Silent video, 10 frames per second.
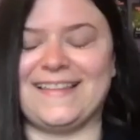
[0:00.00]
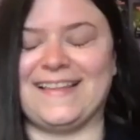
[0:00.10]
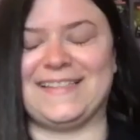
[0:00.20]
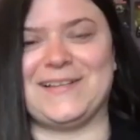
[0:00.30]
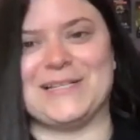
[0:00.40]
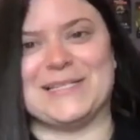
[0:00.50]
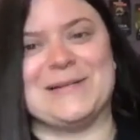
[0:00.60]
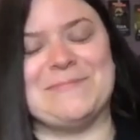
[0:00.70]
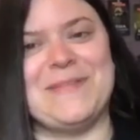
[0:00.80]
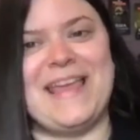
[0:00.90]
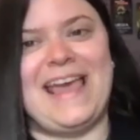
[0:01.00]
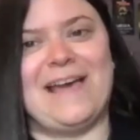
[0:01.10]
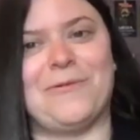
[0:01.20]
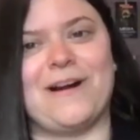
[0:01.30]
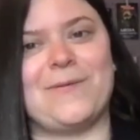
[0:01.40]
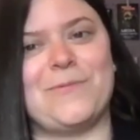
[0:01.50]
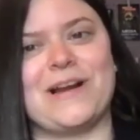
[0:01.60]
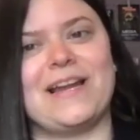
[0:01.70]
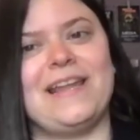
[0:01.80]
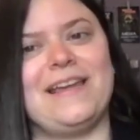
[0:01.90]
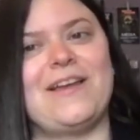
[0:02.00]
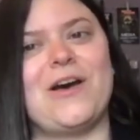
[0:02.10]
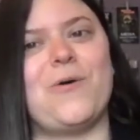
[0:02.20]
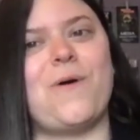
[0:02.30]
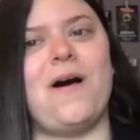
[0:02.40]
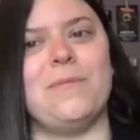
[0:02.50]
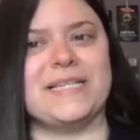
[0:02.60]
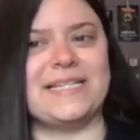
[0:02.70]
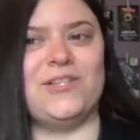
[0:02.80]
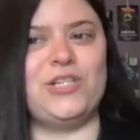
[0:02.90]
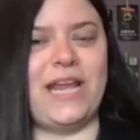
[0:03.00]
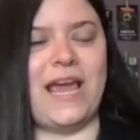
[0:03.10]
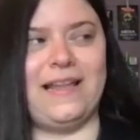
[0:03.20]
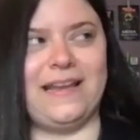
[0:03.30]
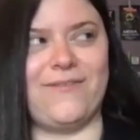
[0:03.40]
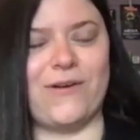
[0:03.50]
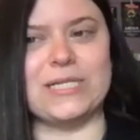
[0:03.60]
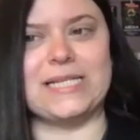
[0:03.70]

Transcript: That's awesome. And we're going to go all Miss Congeniality for a